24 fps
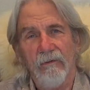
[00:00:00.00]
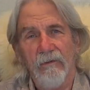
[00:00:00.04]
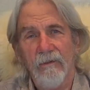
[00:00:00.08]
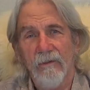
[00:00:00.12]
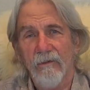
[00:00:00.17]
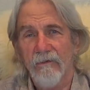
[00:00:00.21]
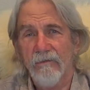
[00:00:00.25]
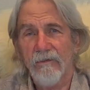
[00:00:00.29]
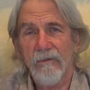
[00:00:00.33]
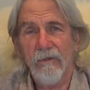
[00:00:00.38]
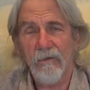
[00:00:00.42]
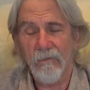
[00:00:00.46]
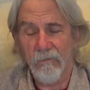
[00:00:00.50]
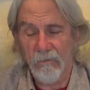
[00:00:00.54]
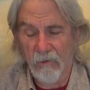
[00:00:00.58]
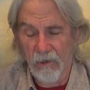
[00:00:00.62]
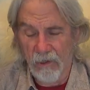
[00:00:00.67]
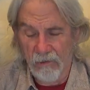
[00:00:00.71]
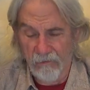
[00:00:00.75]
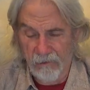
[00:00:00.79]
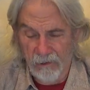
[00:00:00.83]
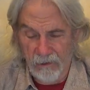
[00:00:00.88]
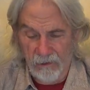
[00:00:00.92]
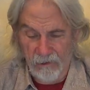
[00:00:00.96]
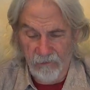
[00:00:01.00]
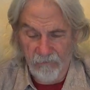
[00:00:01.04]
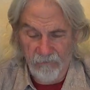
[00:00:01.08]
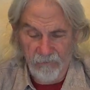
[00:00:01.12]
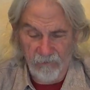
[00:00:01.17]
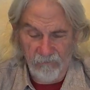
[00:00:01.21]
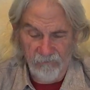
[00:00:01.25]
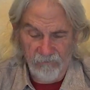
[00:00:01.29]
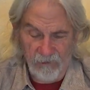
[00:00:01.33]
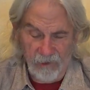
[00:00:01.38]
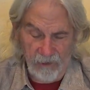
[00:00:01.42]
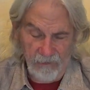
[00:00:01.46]
There's no brokenness
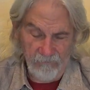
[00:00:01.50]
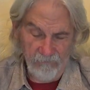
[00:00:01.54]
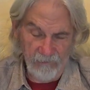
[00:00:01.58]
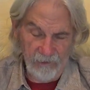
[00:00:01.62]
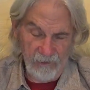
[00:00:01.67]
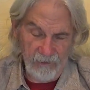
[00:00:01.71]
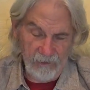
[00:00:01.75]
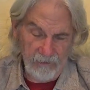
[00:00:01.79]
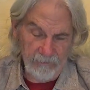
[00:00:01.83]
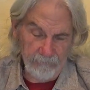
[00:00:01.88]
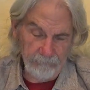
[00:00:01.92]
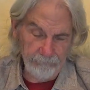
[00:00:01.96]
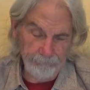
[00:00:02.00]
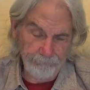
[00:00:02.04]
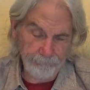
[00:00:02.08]
involved in that.